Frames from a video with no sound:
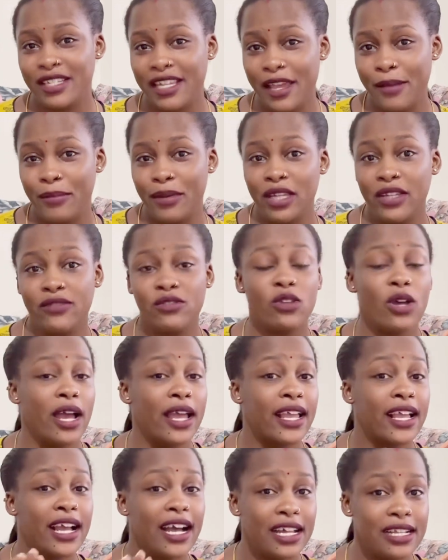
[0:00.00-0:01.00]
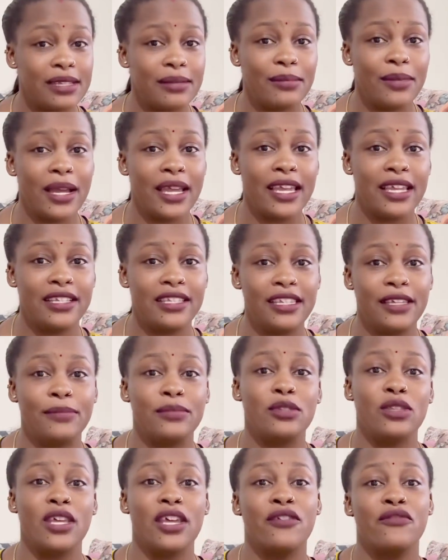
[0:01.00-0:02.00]
I believe. So I cut my
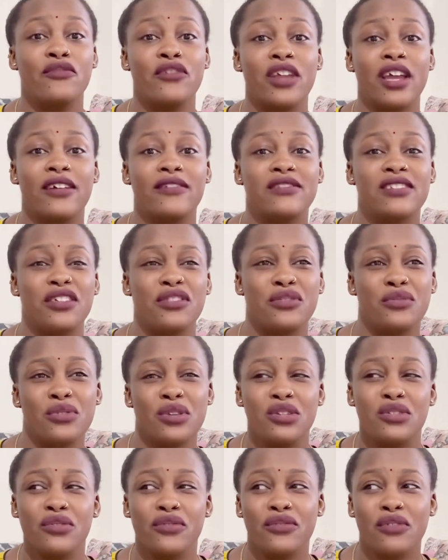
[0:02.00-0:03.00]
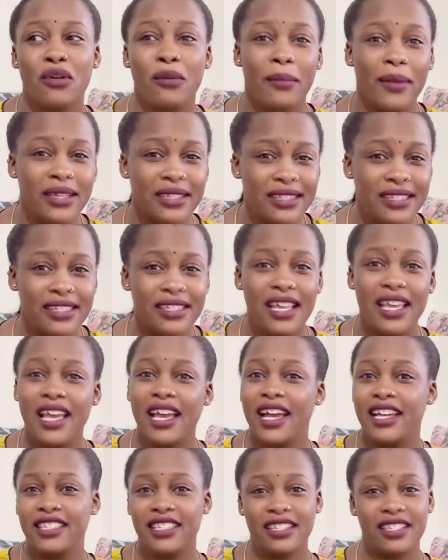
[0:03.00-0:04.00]
tips after 3 to 4 months.
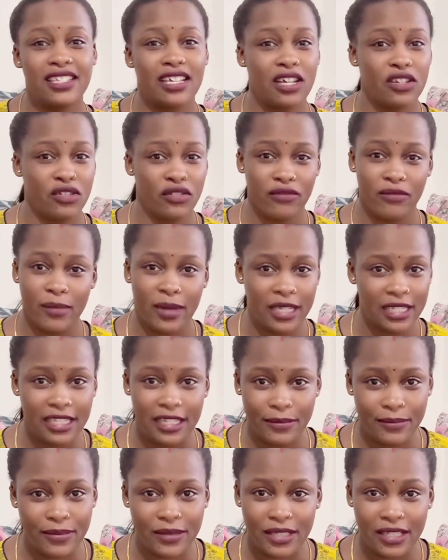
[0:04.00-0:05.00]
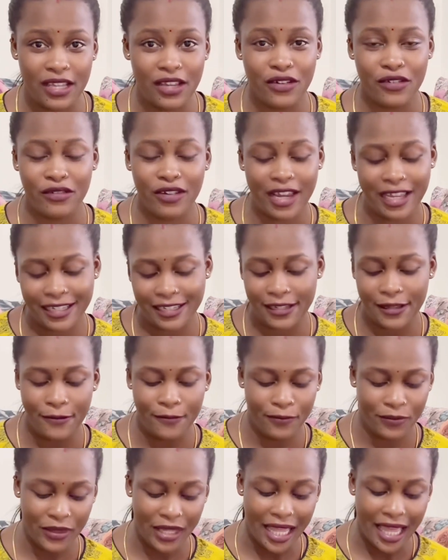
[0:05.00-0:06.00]
I just cut off my tips, right?
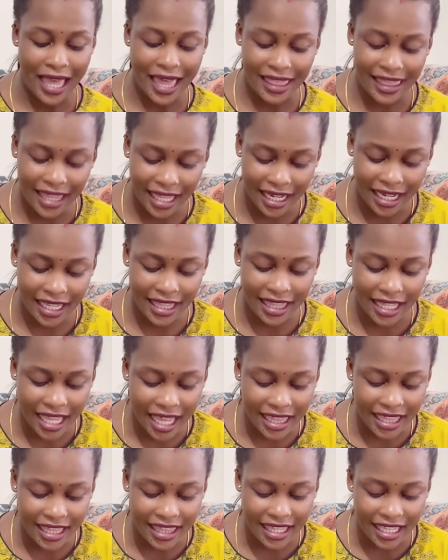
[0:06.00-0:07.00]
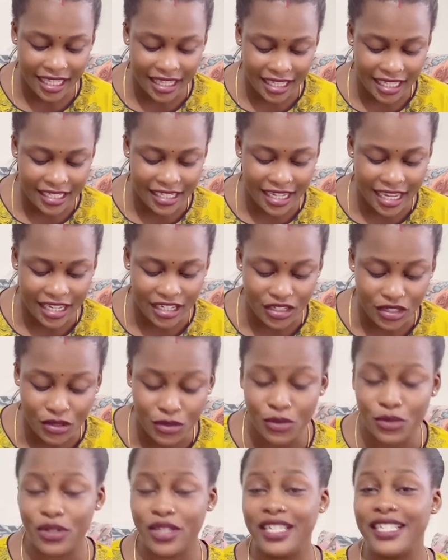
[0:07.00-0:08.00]
Then the other thing that I
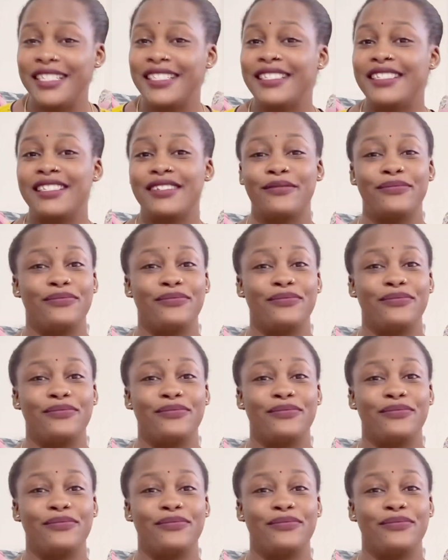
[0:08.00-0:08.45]
do is